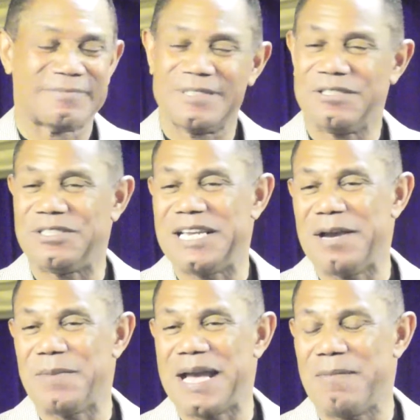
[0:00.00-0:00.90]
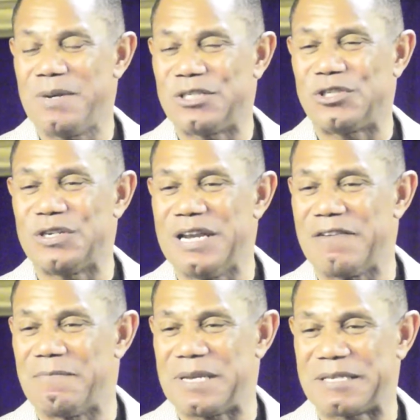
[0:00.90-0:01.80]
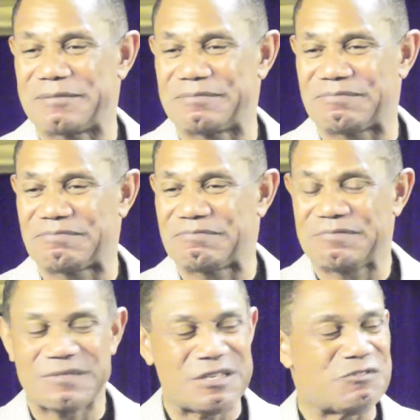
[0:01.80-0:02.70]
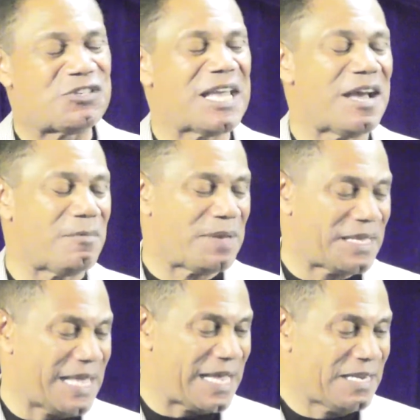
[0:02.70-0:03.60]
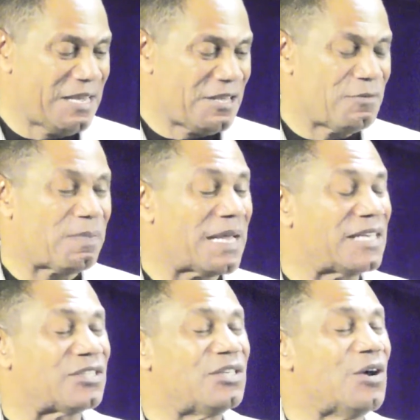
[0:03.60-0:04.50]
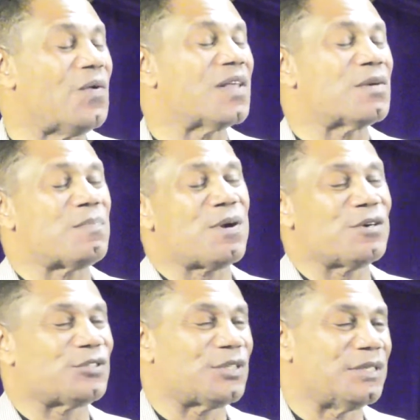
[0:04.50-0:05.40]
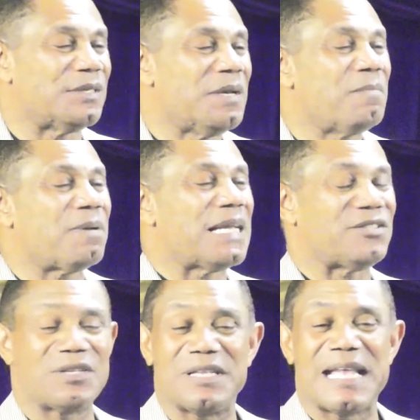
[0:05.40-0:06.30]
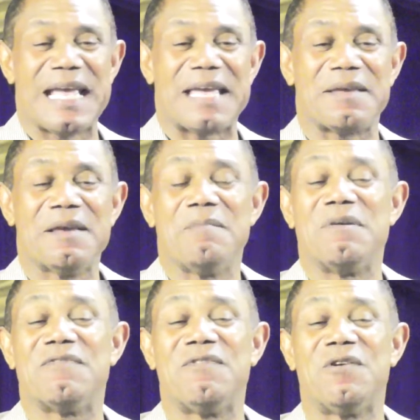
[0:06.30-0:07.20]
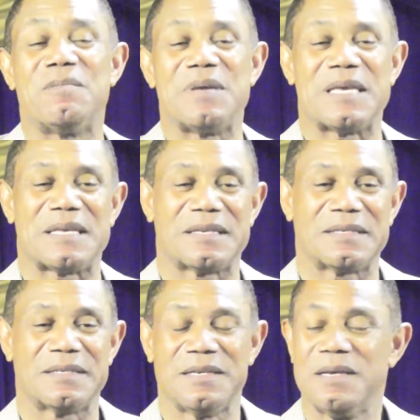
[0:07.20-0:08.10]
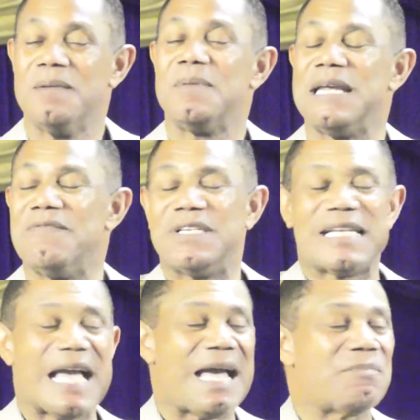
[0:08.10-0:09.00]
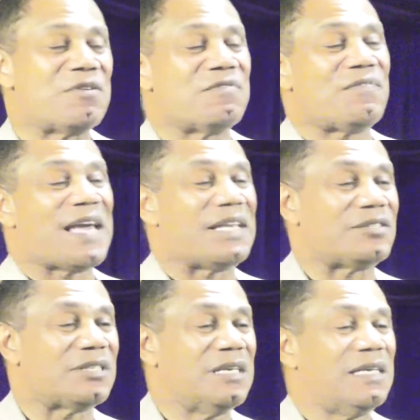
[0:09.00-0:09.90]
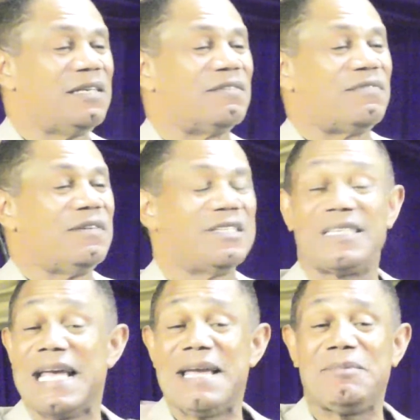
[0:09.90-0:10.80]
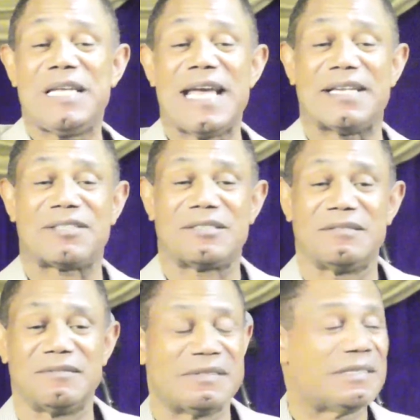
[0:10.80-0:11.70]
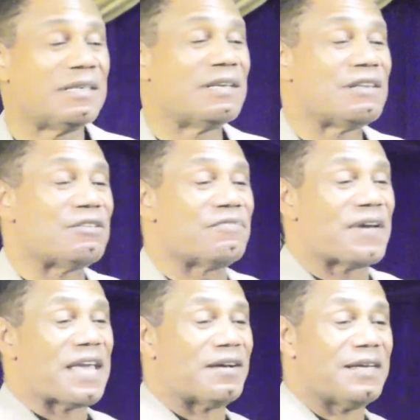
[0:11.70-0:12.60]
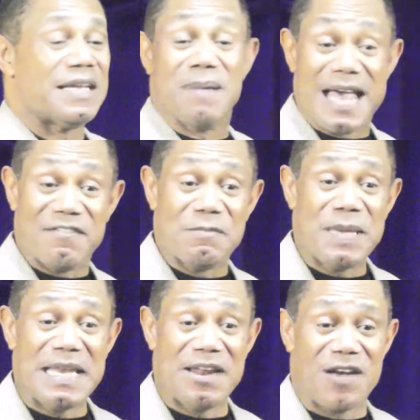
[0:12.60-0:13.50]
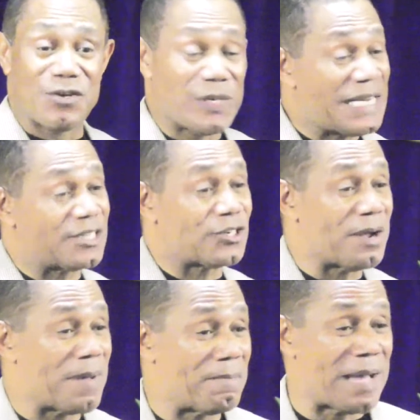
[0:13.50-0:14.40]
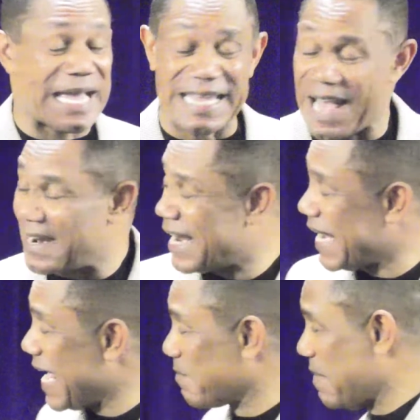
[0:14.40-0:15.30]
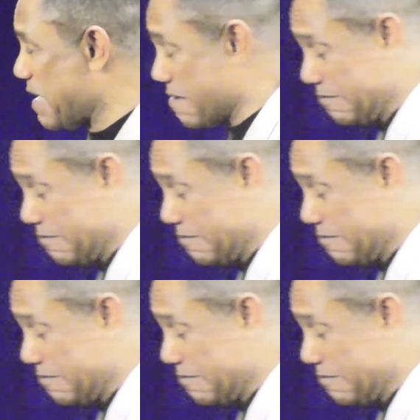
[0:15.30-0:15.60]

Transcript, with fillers: You tell me how much you love me. You tell me that you place no other person, place or thing before me. But every time you face the same test, you fail. Anybody ever been there? I do need to turn my back. Y'all not like me.